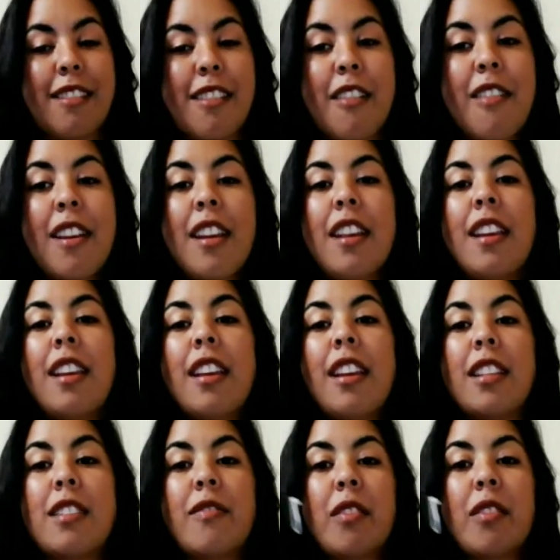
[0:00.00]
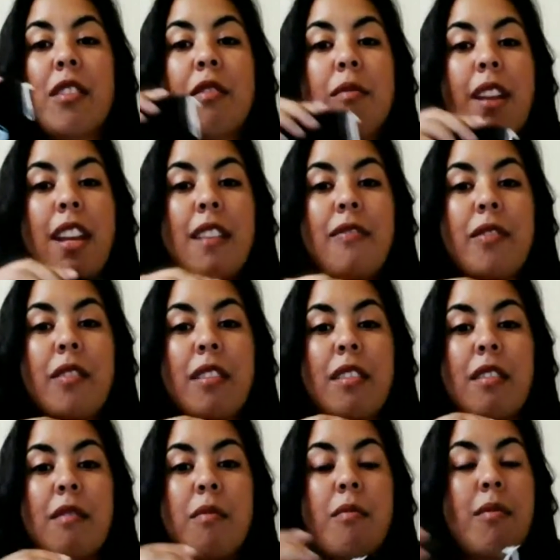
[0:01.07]
So it's great
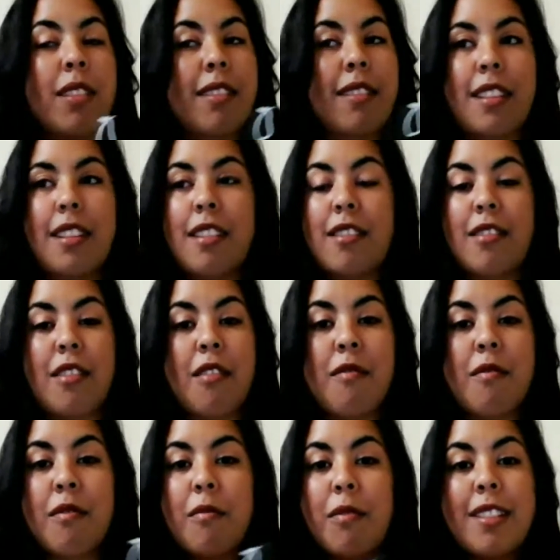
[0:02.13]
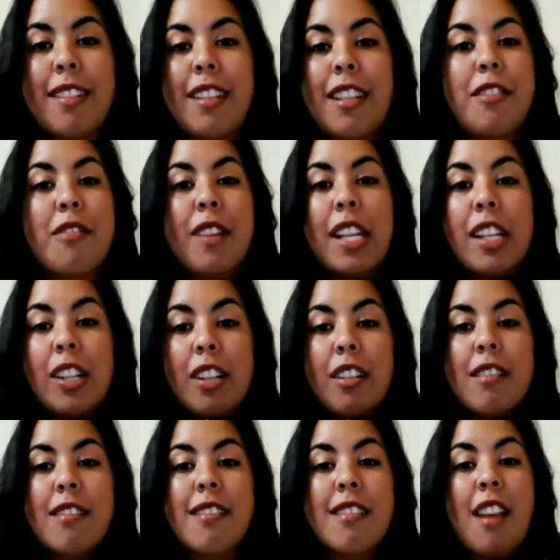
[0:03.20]
for whiskey
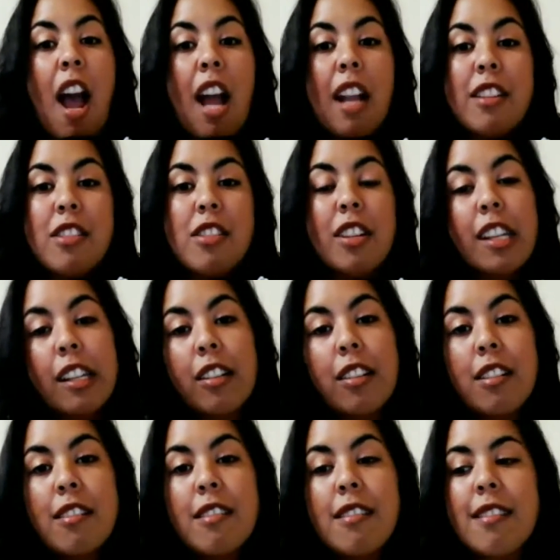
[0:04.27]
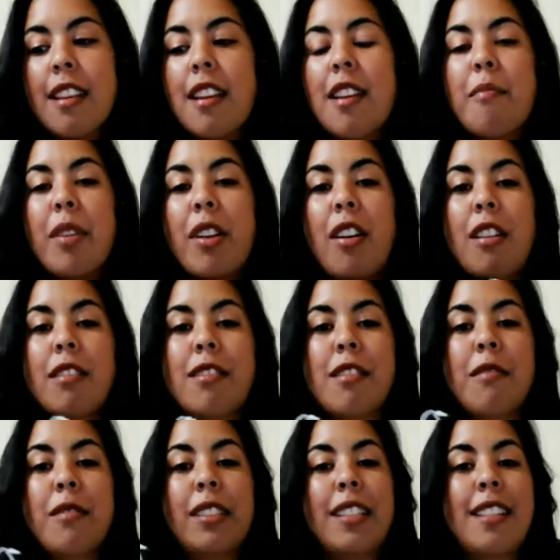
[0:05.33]
drinkers, scotch drinkers, but
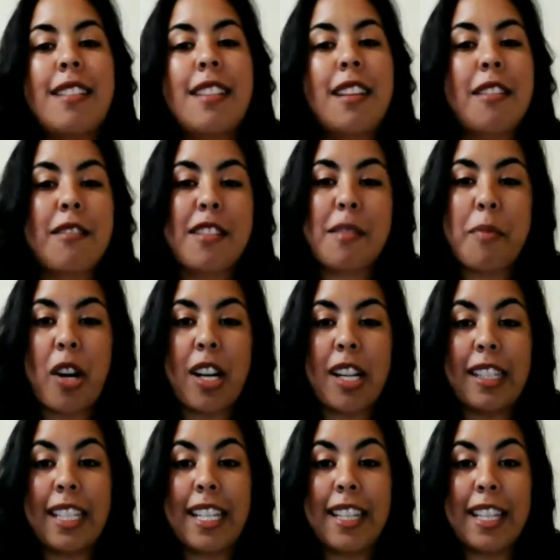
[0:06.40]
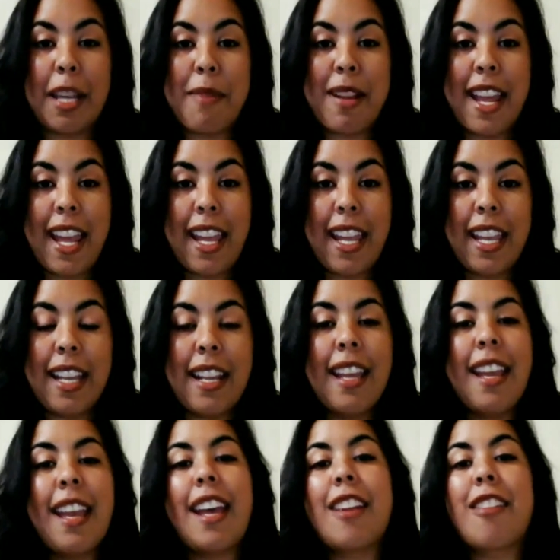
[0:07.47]
also Alicia and her sparkling lemonade
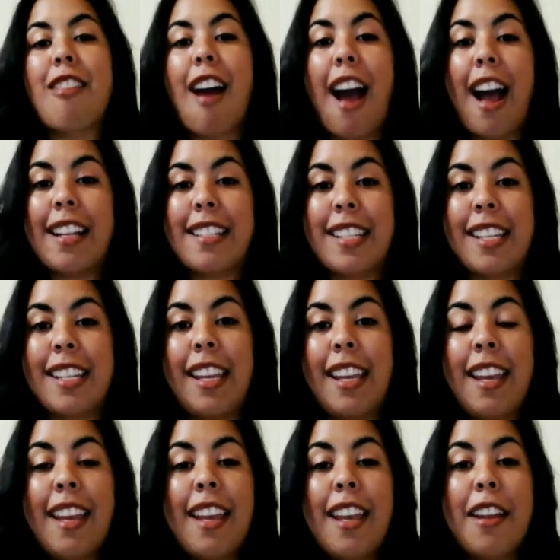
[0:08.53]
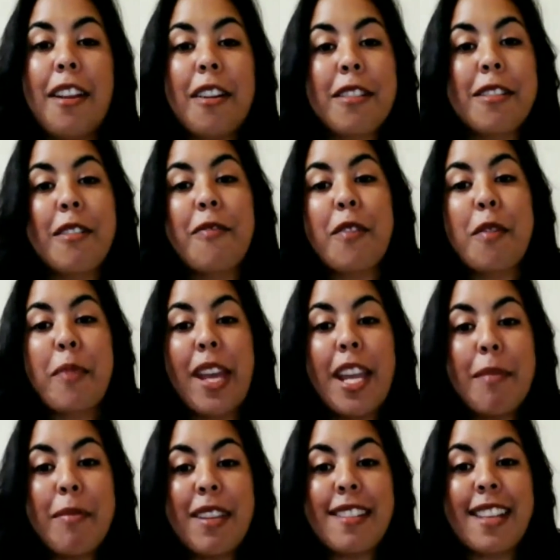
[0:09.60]
and her hot tea, and also for
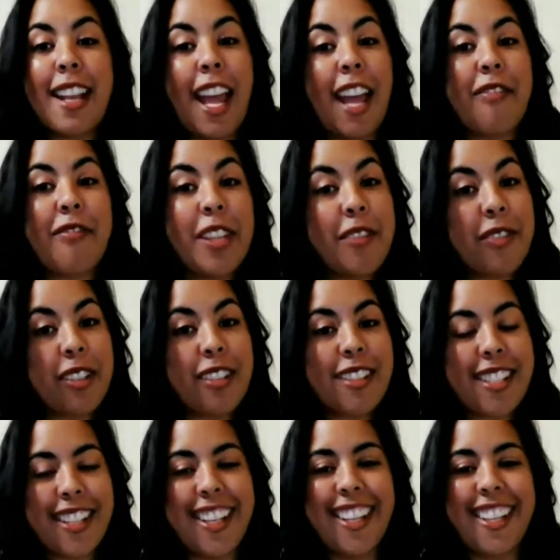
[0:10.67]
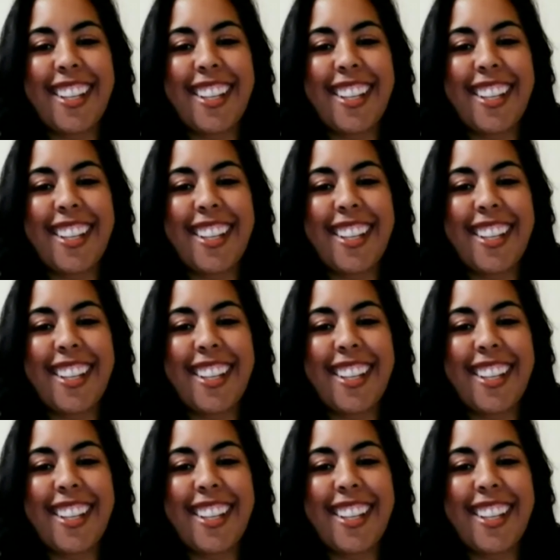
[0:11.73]
babies that have fevers.